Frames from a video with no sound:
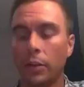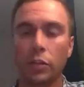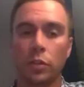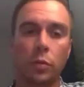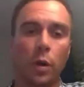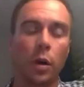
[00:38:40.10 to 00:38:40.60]

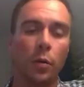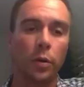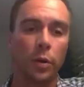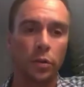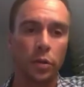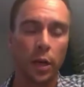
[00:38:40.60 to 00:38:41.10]
this as well,
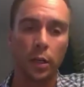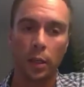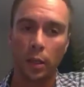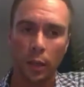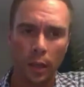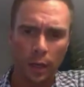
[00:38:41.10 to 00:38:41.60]
when trying
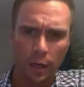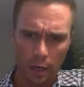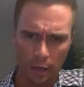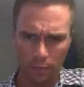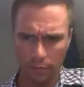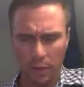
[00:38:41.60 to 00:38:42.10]
to
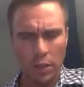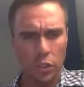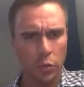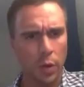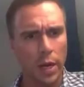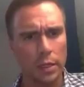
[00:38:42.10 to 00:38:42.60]
kind of
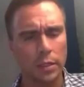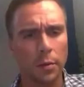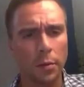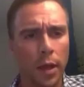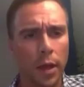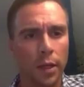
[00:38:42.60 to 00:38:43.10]
sway
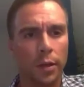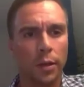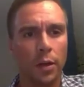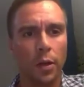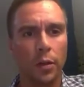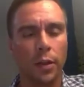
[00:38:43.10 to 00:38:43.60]
somebody,
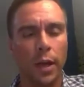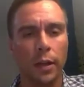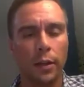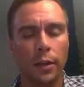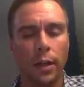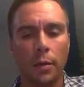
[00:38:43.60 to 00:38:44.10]

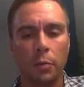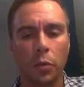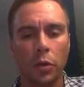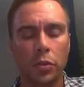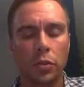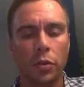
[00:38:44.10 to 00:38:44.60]
that
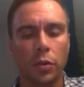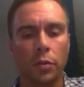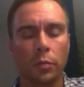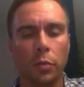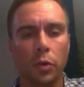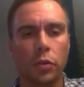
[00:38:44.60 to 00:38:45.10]

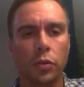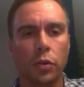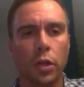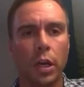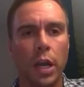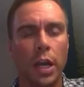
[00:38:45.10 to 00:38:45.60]
personal
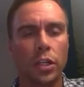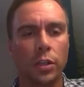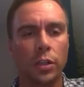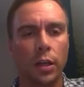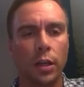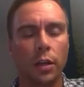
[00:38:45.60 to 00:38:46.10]

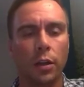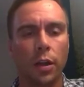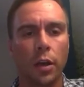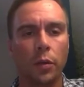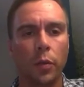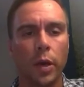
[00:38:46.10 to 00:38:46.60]
connection in a
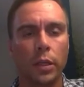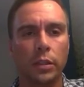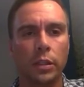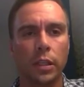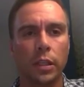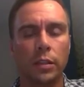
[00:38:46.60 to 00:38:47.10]
lot of
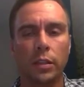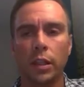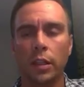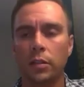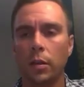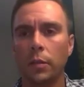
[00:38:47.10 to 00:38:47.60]
ways is, I
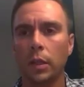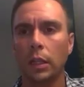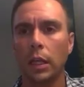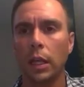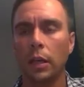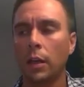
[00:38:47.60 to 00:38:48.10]
think, something
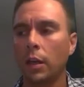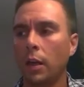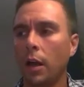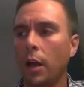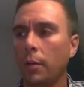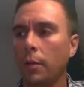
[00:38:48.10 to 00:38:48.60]
that
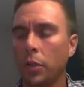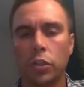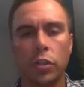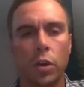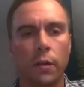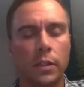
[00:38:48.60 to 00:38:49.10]

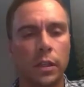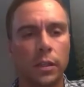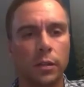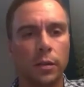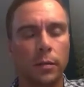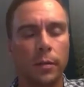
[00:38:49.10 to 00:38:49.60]

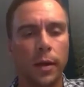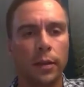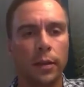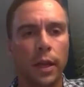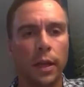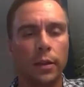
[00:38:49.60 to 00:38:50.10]
conservatism
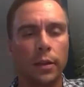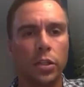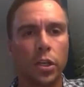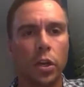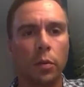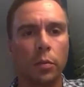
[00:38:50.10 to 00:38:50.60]
and the
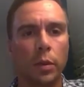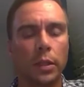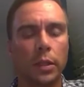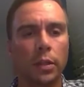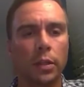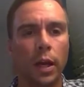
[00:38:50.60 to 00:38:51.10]

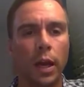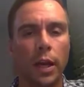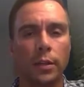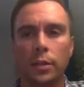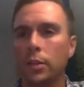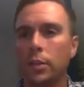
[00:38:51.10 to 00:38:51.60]
GOP still
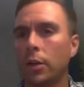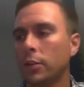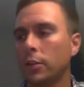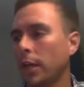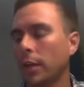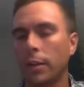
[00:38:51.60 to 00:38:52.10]
has. It's,
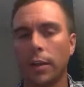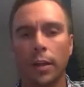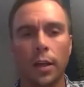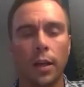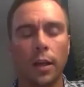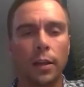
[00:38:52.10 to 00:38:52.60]
it's like
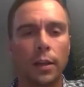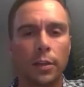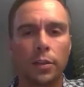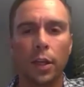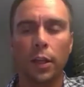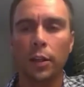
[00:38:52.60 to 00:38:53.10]

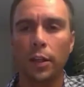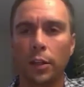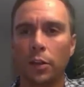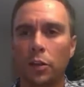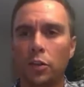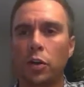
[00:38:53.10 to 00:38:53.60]

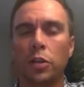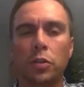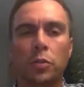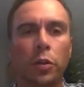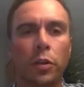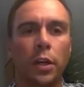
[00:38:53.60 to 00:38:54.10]
the
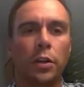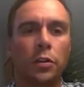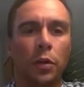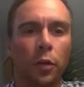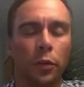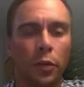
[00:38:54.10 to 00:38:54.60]
trustworthy
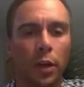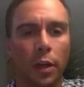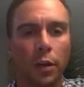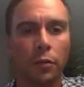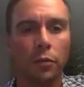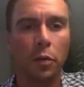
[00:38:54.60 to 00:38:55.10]
adult
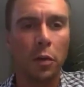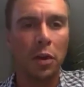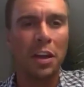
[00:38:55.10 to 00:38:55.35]
kind of,